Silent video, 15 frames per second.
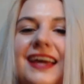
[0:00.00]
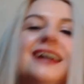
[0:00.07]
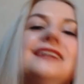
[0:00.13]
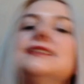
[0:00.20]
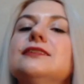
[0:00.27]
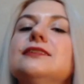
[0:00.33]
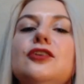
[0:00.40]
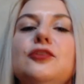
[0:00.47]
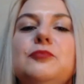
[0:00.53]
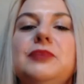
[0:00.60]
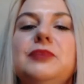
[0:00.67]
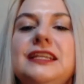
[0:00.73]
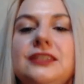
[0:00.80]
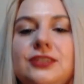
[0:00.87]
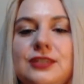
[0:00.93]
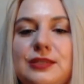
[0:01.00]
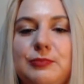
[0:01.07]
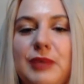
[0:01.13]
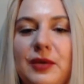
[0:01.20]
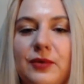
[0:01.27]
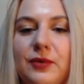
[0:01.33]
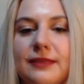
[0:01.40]
So please just
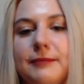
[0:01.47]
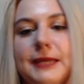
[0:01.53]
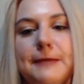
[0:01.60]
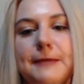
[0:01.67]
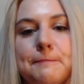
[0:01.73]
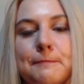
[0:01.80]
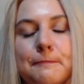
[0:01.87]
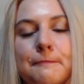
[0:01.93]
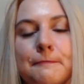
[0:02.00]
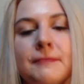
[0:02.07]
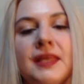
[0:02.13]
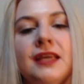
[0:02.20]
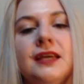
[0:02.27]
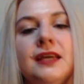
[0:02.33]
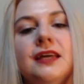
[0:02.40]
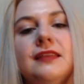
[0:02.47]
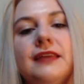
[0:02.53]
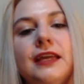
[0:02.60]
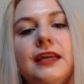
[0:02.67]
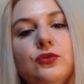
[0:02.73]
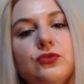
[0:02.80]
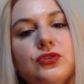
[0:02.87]
bear with me.
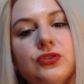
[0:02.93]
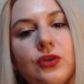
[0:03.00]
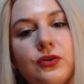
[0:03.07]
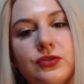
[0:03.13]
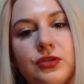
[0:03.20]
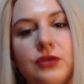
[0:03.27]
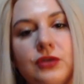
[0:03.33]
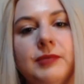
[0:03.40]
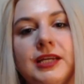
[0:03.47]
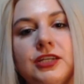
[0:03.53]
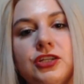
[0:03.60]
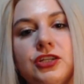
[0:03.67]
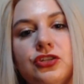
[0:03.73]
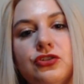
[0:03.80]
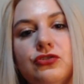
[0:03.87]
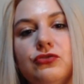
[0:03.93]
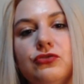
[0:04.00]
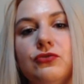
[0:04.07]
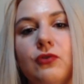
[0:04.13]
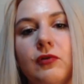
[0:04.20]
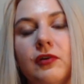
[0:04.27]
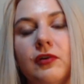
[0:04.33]
Thank you so much
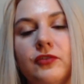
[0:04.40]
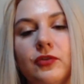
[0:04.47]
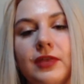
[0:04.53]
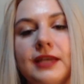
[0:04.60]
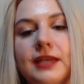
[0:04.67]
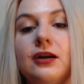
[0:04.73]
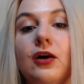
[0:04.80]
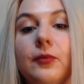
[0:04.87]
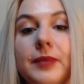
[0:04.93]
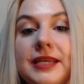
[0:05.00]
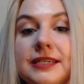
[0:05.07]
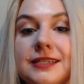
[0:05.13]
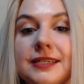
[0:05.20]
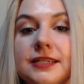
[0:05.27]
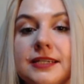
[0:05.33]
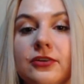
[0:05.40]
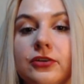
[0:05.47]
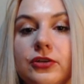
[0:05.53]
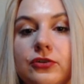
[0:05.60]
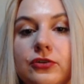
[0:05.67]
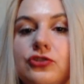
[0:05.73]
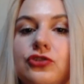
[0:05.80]
to all of you that commented on
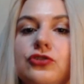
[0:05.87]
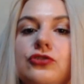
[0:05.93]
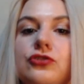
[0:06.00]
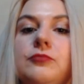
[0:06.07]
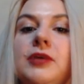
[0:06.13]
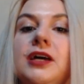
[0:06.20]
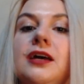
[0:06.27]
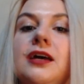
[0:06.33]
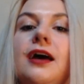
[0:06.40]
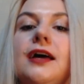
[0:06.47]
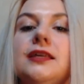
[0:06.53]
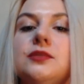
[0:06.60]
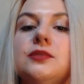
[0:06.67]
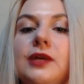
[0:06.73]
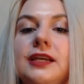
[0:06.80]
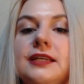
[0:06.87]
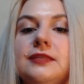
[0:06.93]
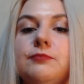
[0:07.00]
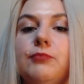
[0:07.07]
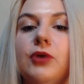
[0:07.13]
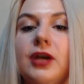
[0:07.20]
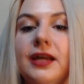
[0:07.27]
YouTube as well as
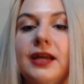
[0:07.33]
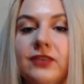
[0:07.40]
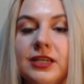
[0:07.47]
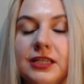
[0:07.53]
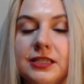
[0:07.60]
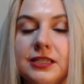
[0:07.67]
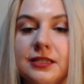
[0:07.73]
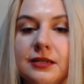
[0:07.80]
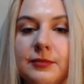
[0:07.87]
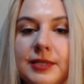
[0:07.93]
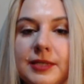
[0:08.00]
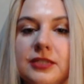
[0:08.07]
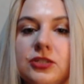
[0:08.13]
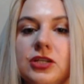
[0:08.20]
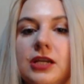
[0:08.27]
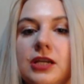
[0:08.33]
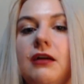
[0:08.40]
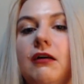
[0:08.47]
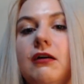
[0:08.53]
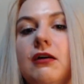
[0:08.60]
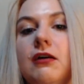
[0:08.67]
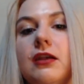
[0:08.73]
private instant messaging
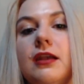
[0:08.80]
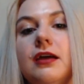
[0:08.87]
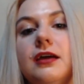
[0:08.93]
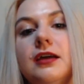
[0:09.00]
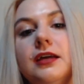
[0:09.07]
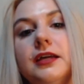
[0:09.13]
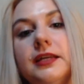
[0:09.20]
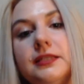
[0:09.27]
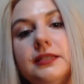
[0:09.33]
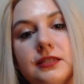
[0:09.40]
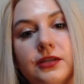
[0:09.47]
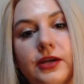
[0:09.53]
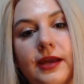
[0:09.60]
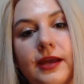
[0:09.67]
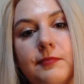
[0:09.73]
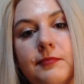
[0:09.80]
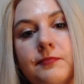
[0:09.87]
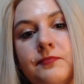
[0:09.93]
on Instagram